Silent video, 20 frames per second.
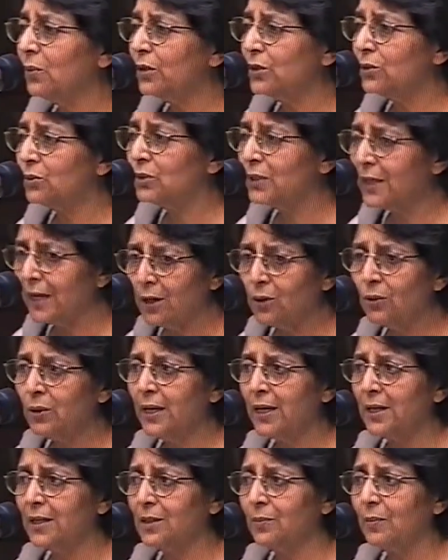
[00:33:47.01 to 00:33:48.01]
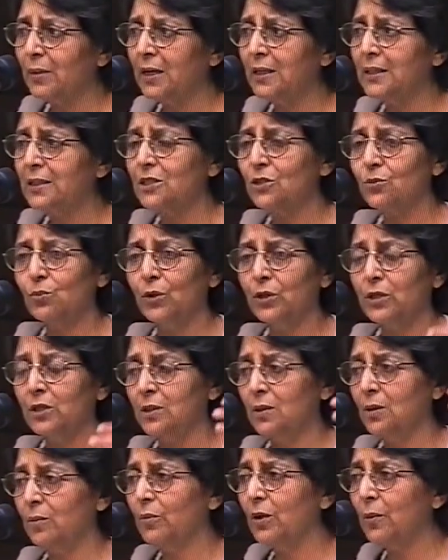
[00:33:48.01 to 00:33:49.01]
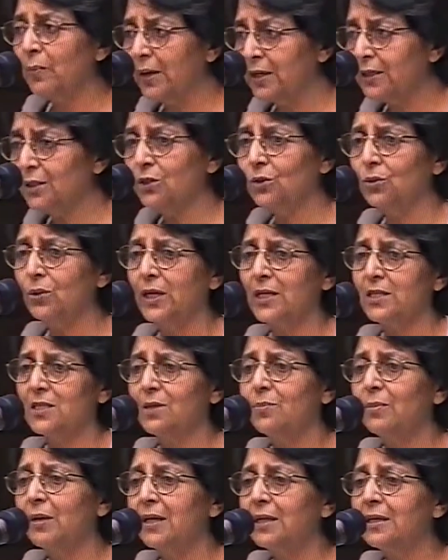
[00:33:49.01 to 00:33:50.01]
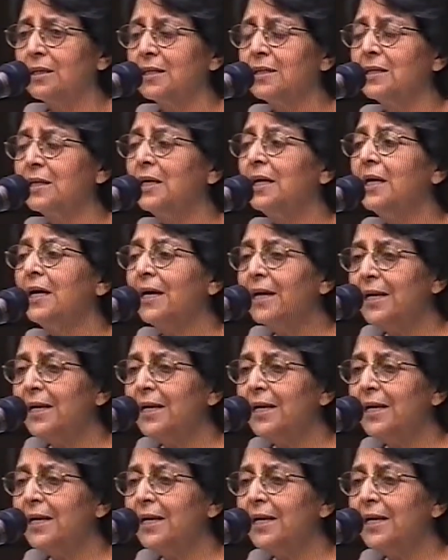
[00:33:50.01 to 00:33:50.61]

What Othello demands, what Brabantio has demanded,